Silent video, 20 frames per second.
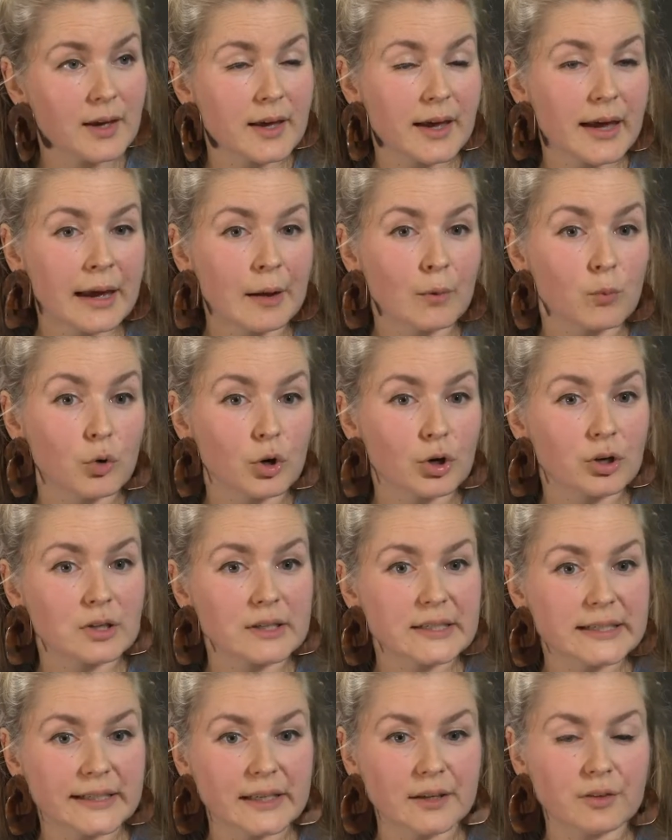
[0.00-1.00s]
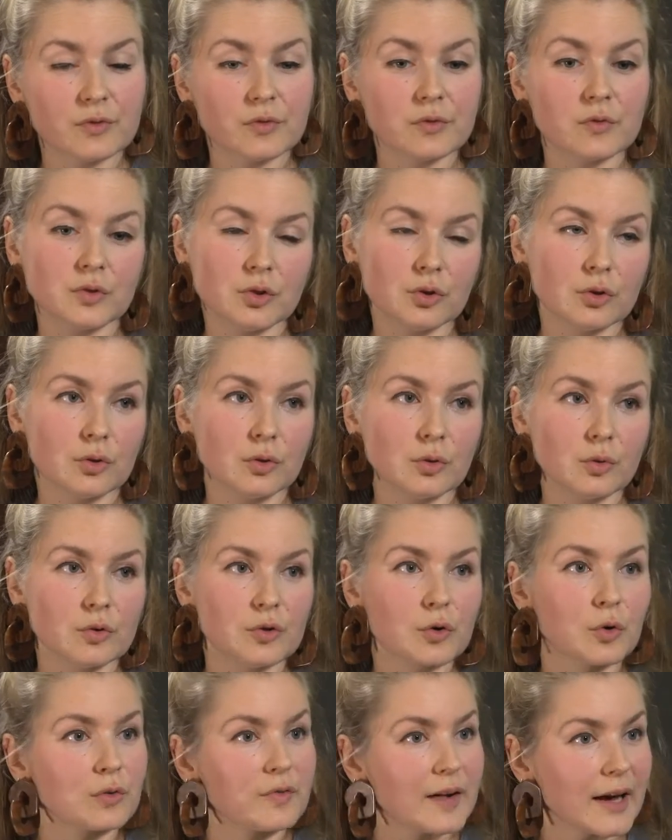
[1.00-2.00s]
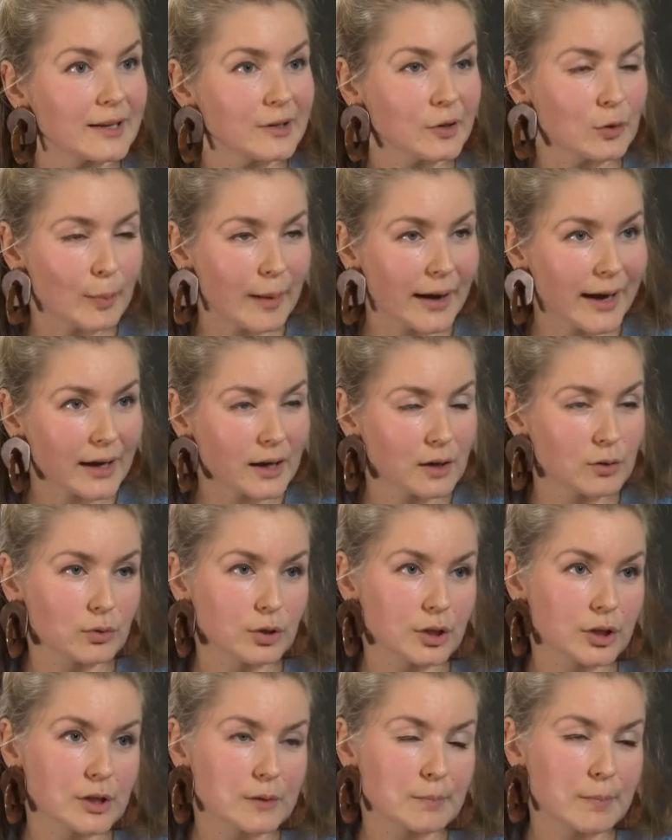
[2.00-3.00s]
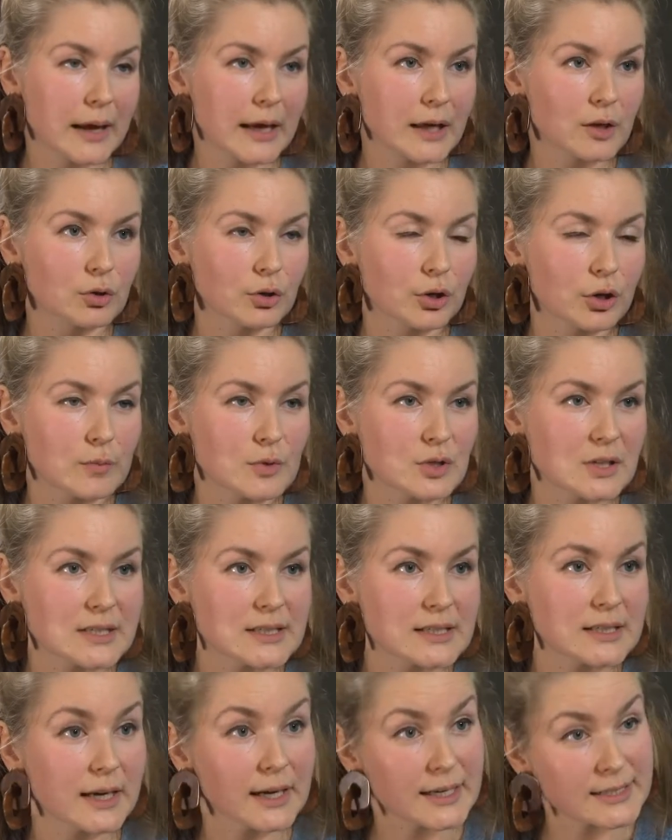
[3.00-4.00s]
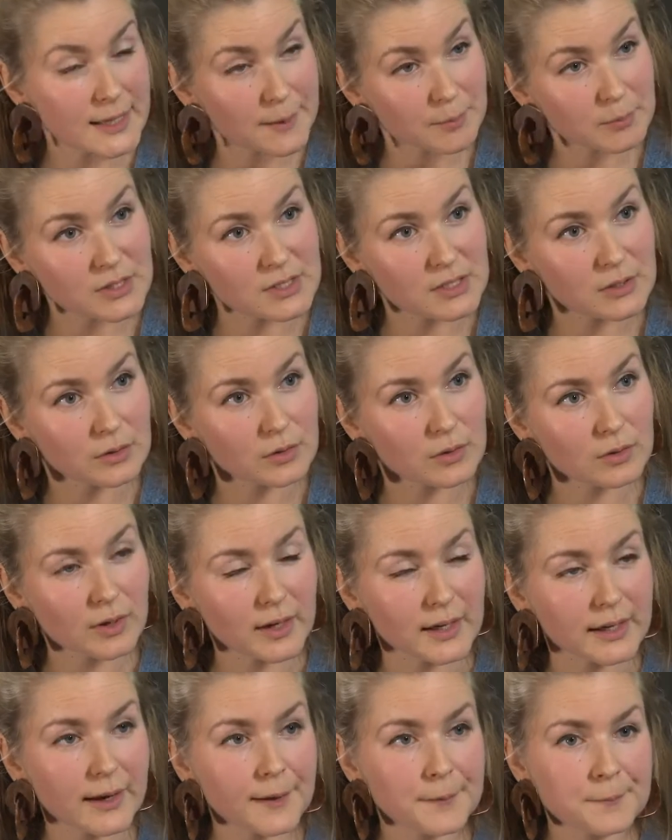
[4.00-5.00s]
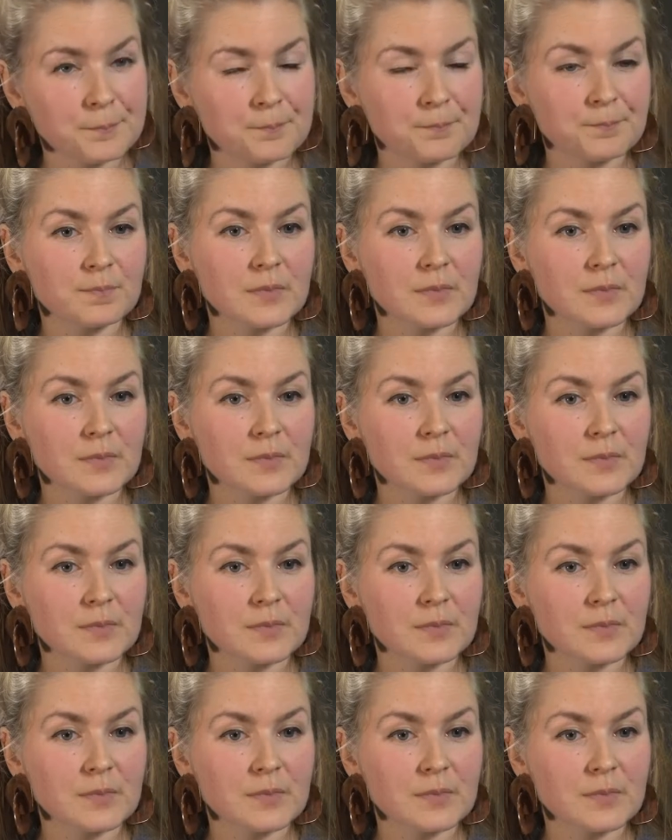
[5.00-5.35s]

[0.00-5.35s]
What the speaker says: What could give you your value back? What could make your community accept you again?